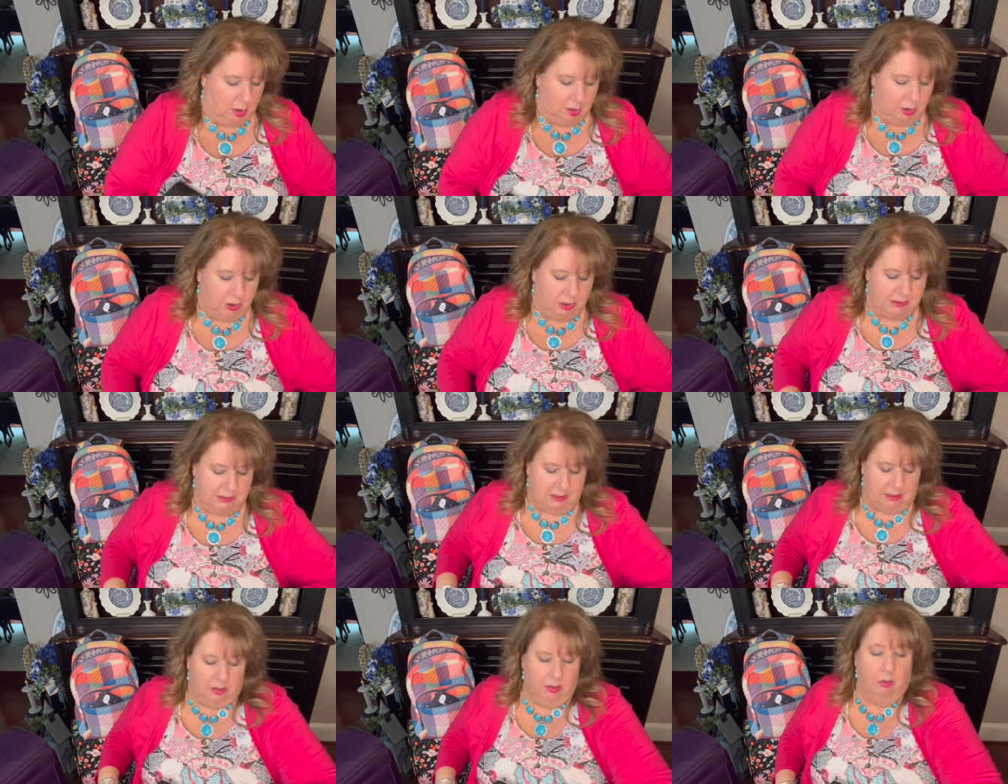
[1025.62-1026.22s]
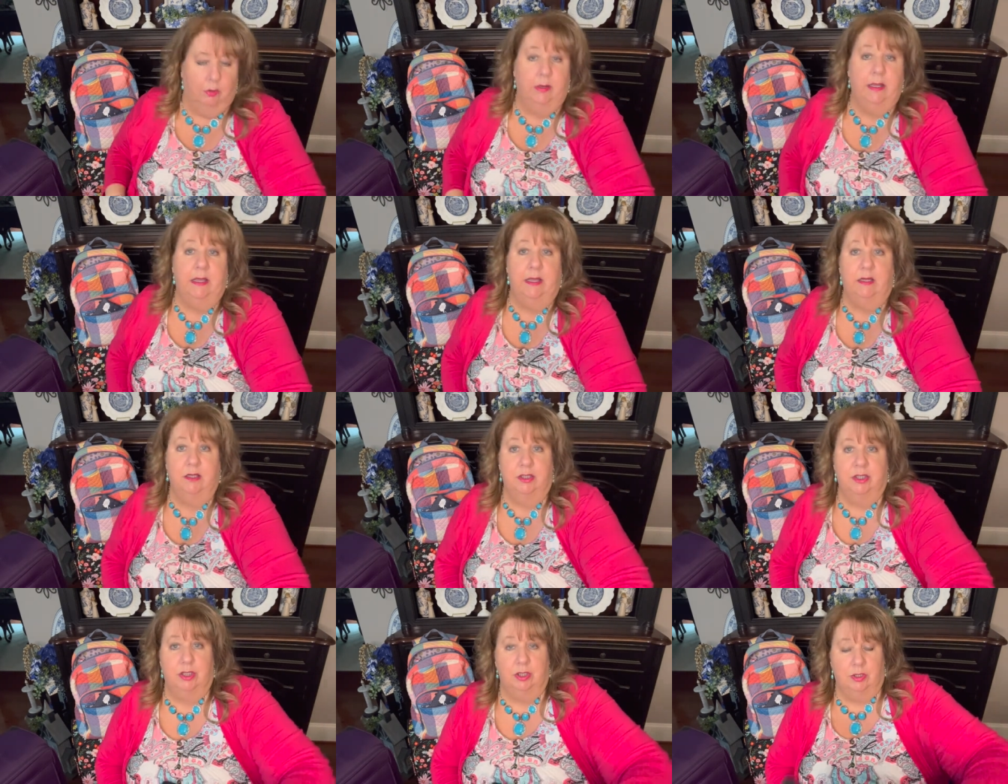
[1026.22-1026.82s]
just a little
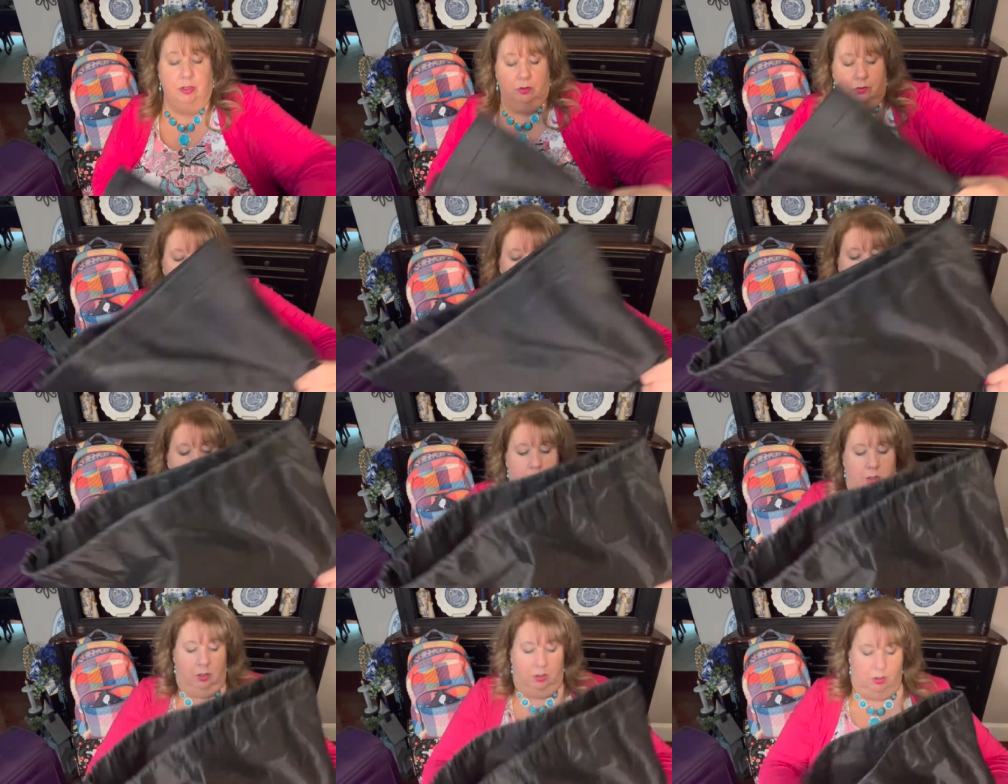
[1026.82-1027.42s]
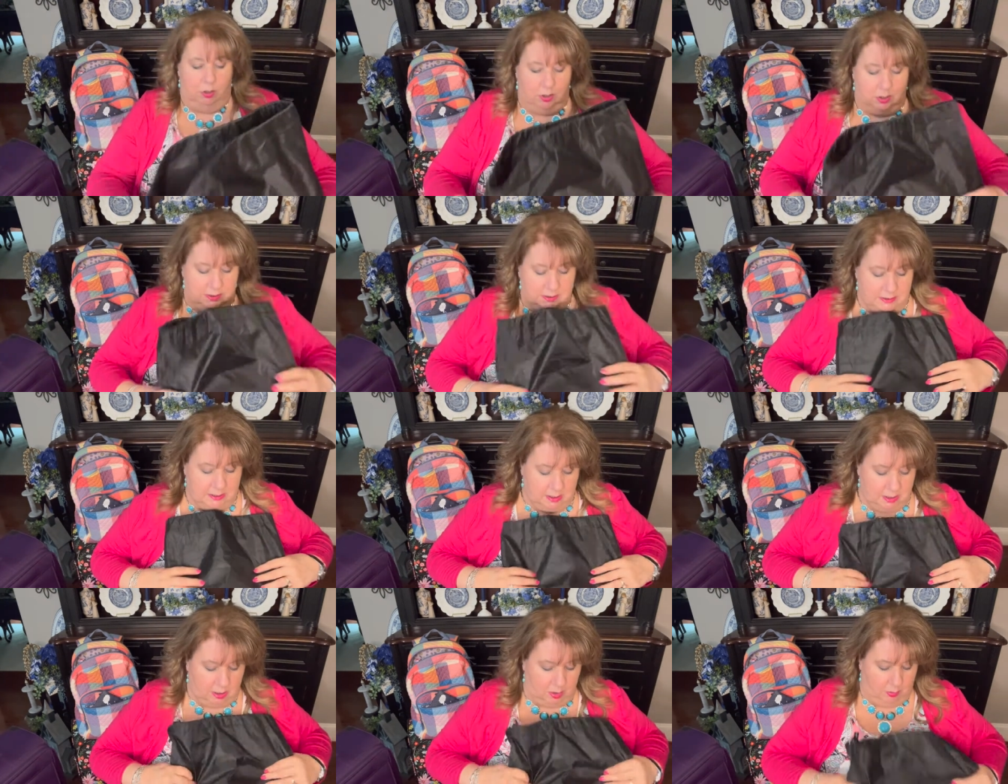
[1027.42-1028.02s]
hint too. You can
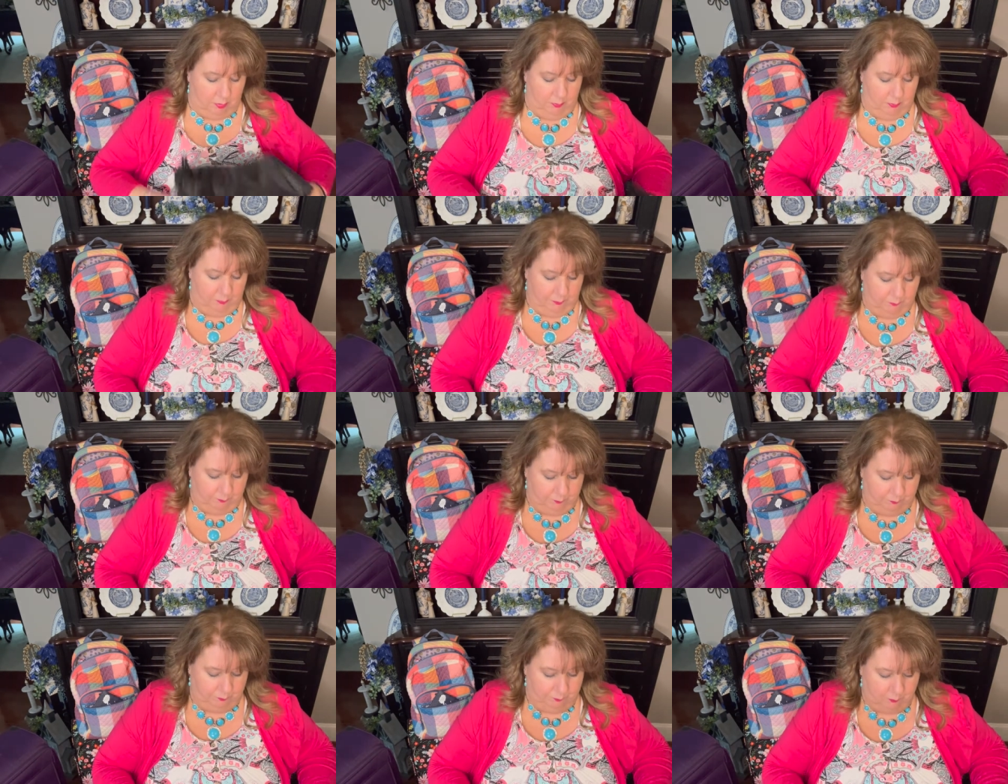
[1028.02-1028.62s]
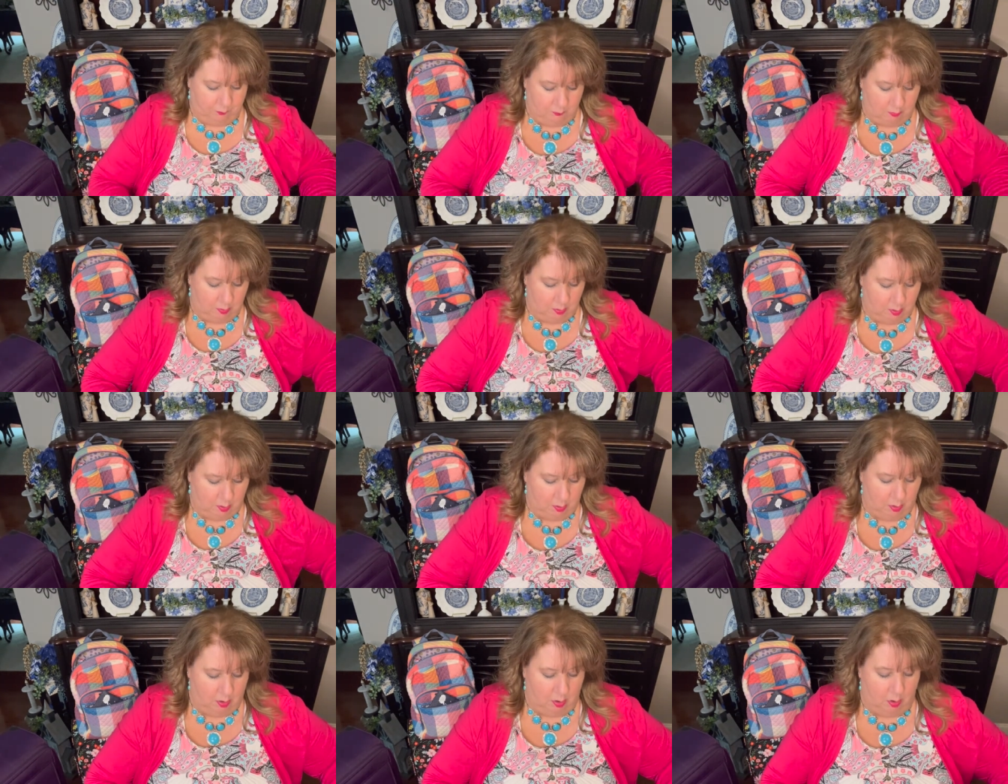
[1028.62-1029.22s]
tell
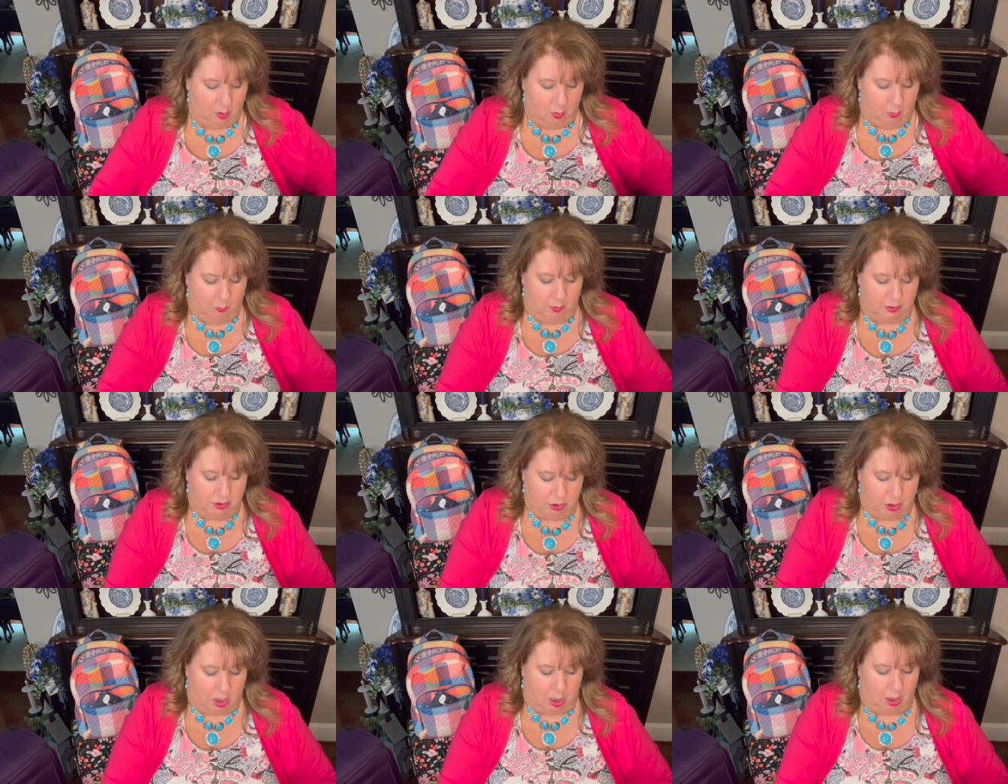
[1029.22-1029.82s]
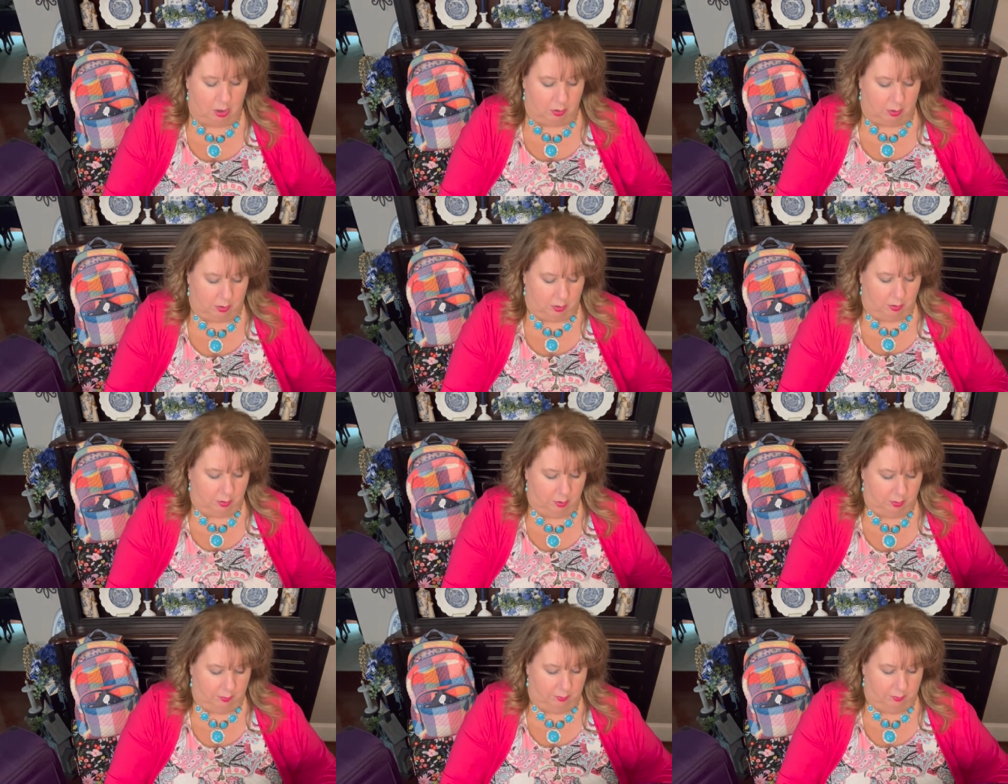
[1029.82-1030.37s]
which color